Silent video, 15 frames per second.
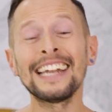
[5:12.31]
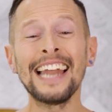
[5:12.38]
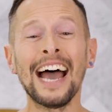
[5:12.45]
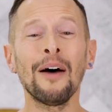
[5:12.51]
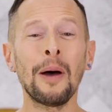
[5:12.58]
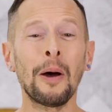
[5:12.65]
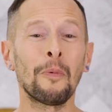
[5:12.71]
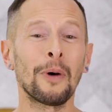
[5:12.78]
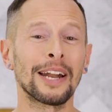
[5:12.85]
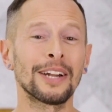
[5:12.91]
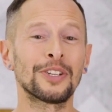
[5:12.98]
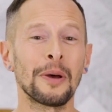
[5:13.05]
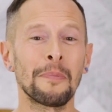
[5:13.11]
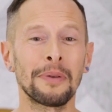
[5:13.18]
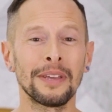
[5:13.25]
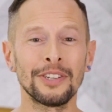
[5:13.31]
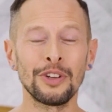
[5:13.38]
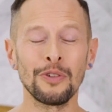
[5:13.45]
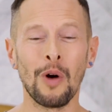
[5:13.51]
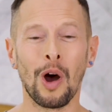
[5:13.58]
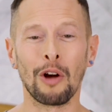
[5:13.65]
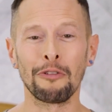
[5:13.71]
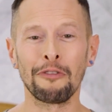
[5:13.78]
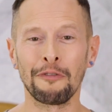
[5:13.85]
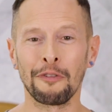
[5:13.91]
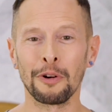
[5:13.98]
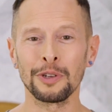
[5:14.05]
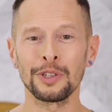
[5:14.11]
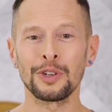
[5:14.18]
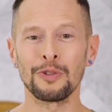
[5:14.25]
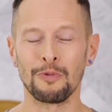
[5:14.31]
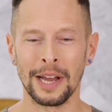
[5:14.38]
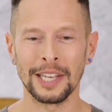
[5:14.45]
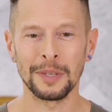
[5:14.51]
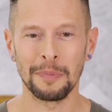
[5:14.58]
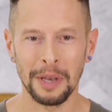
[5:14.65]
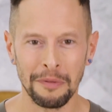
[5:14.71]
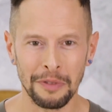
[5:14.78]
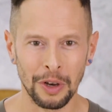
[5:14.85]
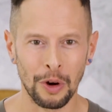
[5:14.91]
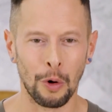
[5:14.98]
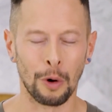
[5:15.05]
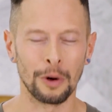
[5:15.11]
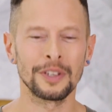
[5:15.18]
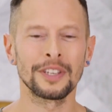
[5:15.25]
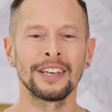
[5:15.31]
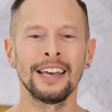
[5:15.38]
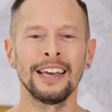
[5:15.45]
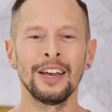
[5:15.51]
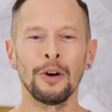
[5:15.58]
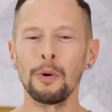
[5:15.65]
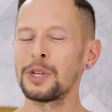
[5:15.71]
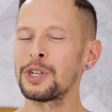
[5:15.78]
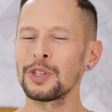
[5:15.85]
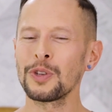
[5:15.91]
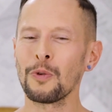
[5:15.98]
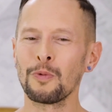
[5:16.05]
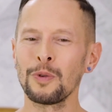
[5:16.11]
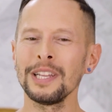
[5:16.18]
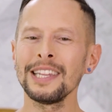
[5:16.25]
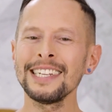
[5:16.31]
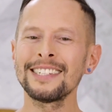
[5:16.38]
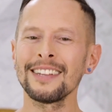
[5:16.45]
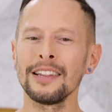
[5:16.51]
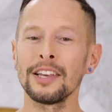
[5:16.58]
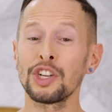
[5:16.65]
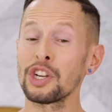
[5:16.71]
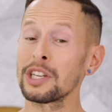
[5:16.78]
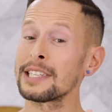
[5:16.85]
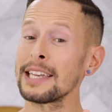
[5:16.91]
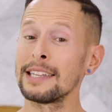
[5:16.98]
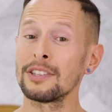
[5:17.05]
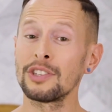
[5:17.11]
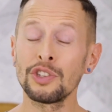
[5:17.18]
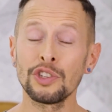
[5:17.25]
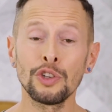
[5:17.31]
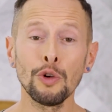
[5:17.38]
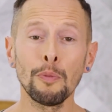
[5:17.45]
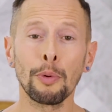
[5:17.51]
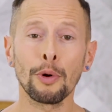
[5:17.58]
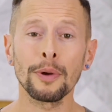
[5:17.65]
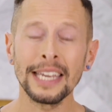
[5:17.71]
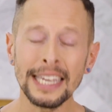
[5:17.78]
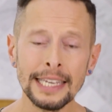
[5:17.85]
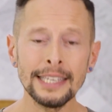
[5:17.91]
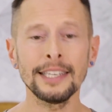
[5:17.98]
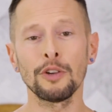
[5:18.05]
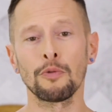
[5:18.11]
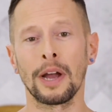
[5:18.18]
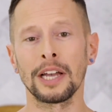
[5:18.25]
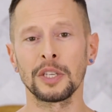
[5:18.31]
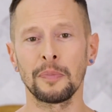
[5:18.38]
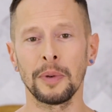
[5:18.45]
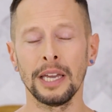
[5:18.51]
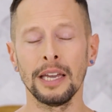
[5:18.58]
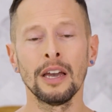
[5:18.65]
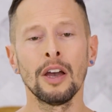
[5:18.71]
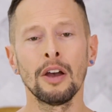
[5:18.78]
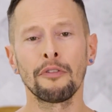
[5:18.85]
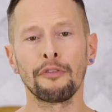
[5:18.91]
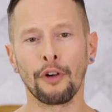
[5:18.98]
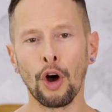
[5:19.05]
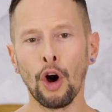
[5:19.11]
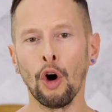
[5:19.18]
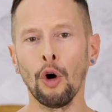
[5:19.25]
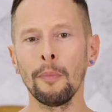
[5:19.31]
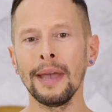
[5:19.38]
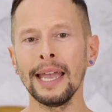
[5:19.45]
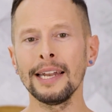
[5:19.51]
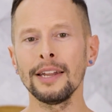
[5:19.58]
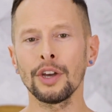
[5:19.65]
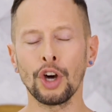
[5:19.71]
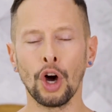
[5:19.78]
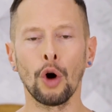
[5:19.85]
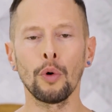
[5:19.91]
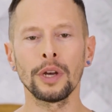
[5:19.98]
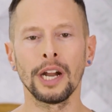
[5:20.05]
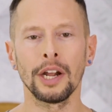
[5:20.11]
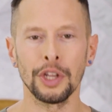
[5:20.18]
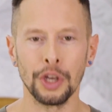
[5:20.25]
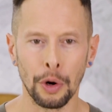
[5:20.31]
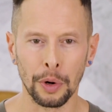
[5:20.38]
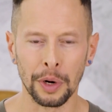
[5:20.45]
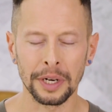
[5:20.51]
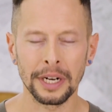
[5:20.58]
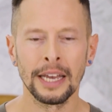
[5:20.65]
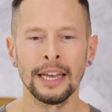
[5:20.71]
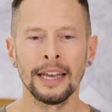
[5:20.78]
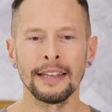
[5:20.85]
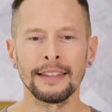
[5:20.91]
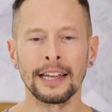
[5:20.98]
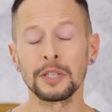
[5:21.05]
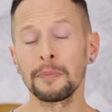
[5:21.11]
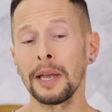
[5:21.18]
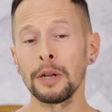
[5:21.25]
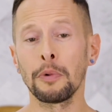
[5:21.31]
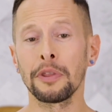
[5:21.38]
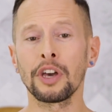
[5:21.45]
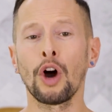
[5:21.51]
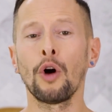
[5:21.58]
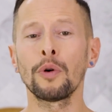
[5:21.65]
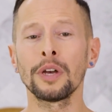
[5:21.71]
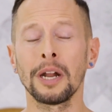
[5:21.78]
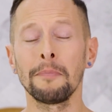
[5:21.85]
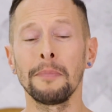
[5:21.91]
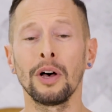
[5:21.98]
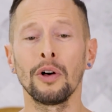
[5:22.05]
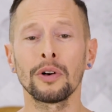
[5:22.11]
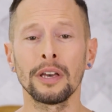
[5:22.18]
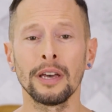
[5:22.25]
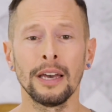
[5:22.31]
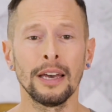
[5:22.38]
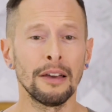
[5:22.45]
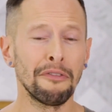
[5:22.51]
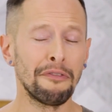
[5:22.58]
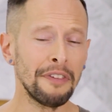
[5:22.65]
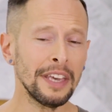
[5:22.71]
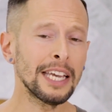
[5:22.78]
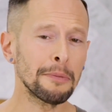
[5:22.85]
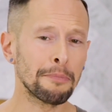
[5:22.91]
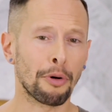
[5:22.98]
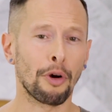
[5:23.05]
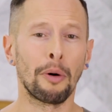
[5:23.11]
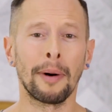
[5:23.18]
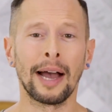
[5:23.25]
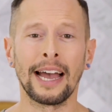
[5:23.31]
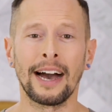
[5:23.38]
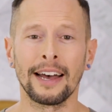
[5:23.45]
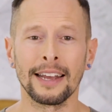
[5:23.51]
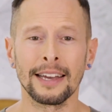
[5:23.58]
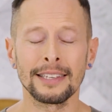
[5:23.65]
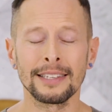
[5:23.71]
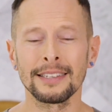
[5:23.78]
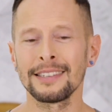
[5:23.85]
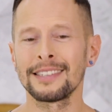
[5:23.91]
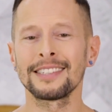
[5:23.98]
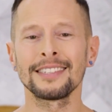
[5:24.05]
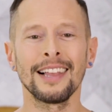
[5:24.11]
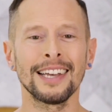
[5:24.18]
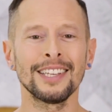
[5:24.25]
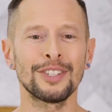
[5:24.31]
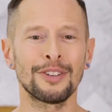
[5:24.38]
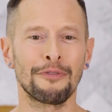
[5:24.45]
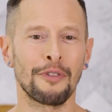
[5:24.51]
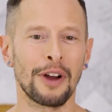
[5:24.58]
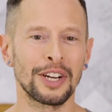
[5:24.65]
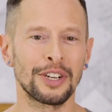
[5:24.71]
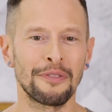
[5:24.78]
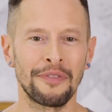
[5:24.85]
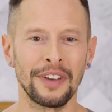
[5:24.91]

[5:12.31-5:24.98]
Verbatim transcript: And now I wanna jump into our first recipe of the course, which is a really delicious and super easy recipe for homemade coconut yogurt that's made with coconut milk, vegan probiotics, sliced fresh